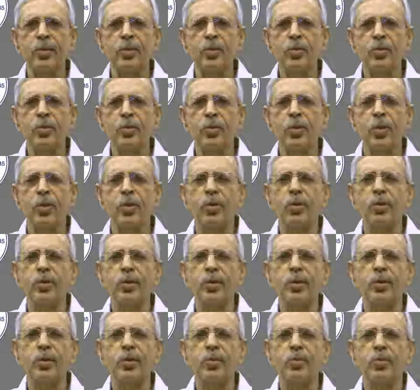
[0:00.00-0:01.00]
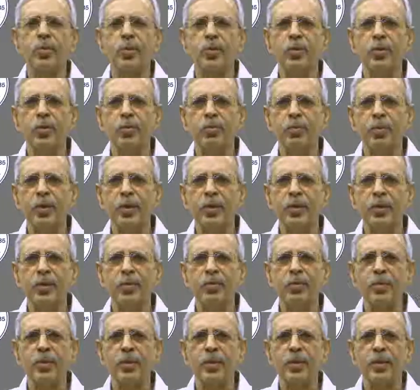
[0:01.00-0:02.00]
new thought in the field of
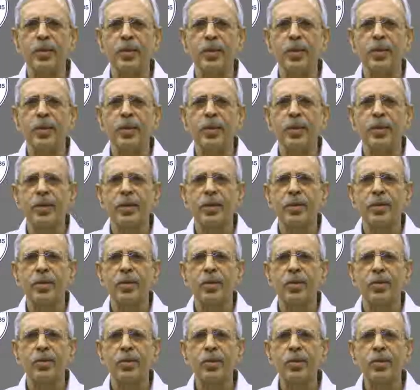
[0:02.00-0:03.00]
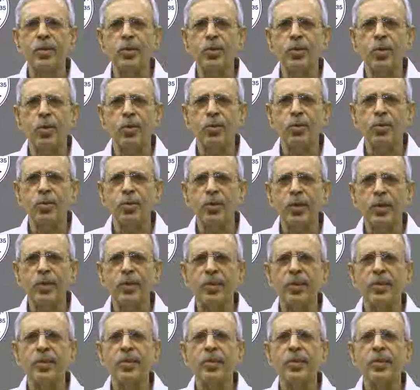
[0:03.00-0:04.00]
management. Now, this is also
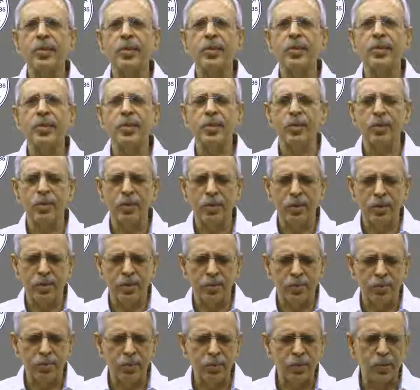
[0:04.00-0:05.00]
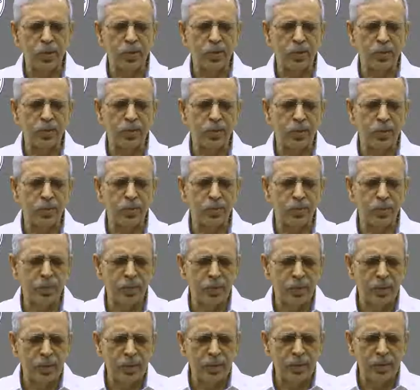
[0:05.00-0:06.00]
necessitated because of
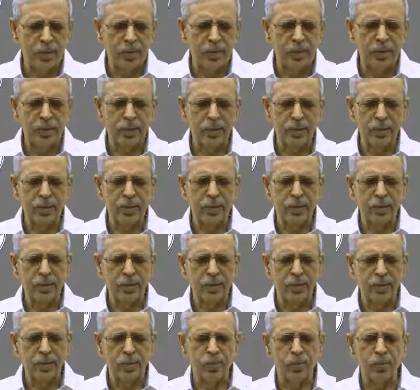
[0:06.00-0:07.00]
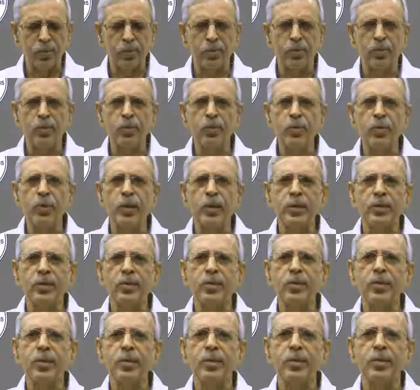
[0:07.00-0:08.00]
the new
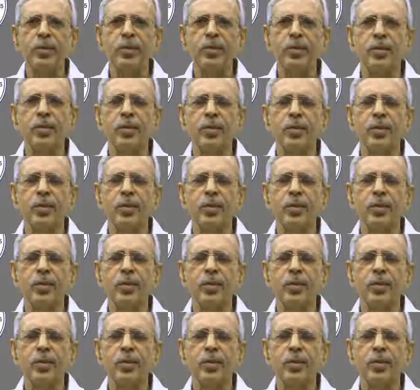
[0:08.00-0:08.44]
concerns